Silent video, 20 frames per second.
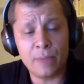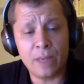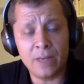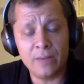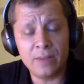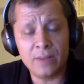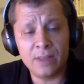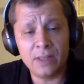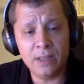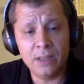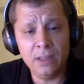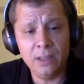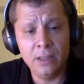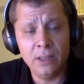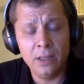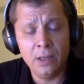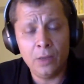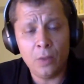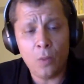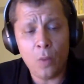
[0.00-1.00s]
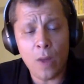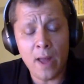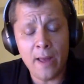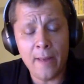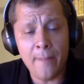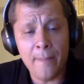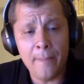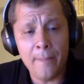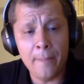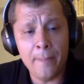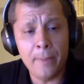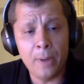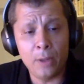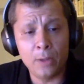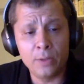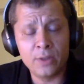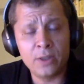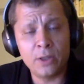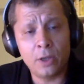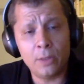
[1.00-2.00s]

privacy. When both